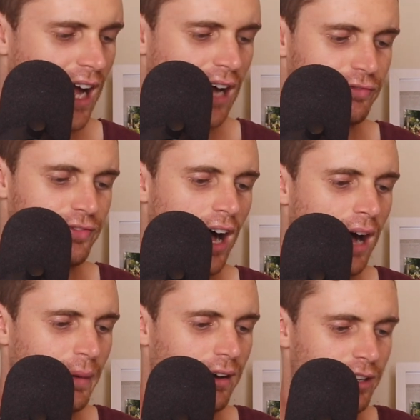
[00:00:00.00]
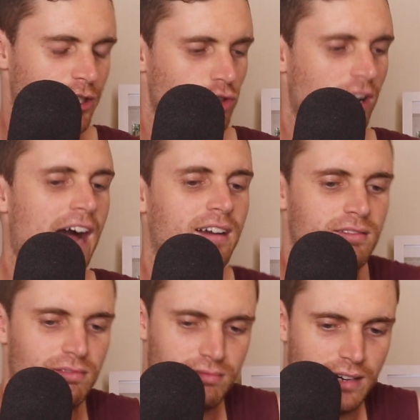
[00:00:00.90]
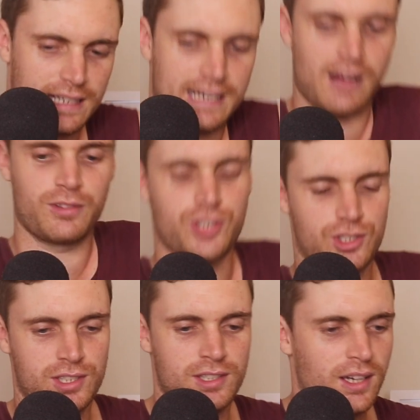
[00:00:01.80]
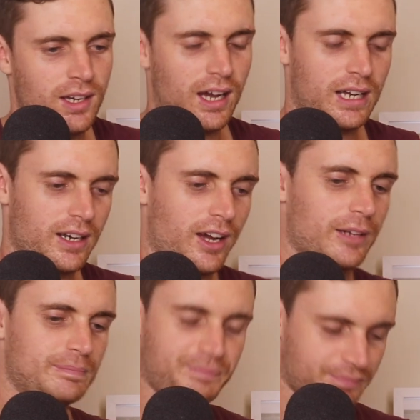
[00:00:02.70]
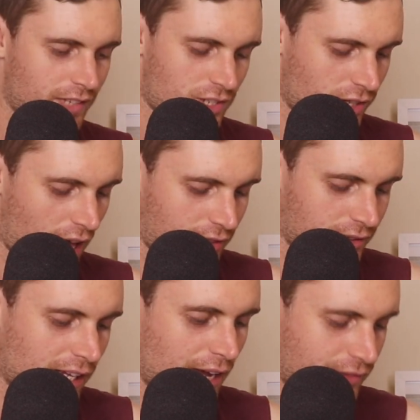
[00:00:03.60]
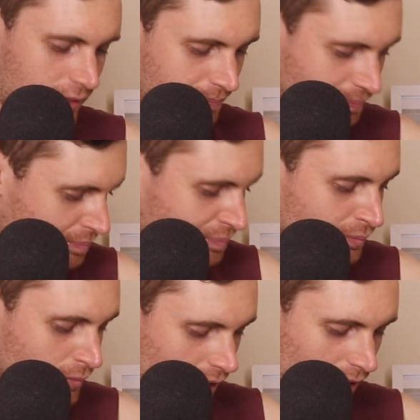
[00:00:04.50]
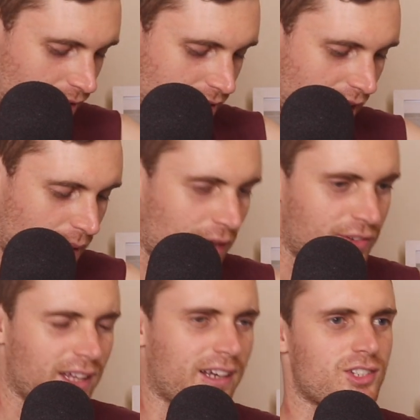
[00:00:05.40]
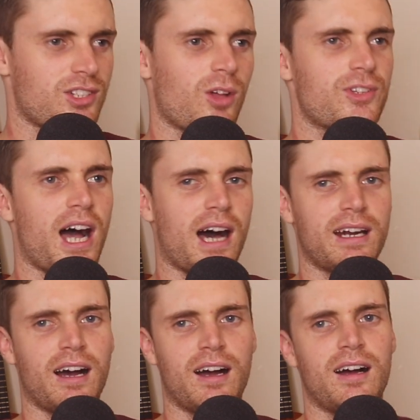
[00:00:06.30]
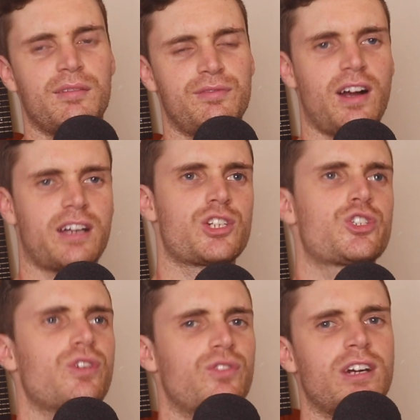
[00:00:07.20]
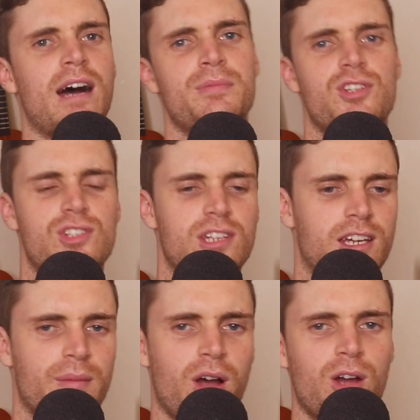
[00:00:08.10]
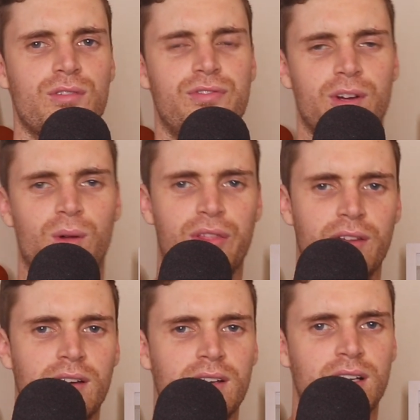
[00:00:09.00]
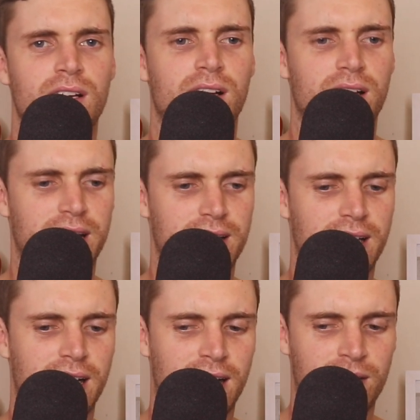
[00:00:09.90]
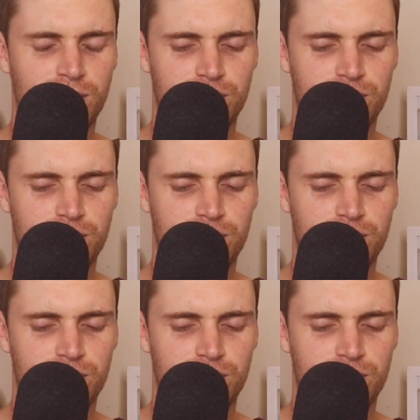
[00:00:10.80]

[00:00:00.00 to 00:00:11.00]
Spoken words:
a farmer in a drought right now. Just, I don't know. There's nothing left. God damn. I feel like a sultana. I'm fucking shriveled up, just sitting in my own filth. And, I